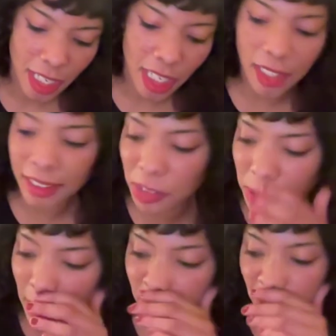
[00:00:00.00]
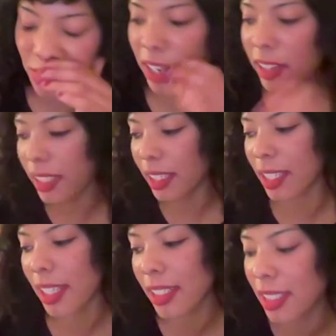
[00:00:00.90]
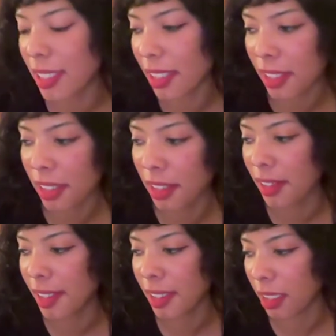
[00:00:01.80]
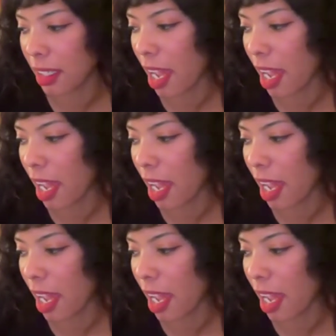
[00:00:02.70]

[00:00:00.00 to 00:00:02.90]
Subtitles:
it is true. I feel very connected to the city.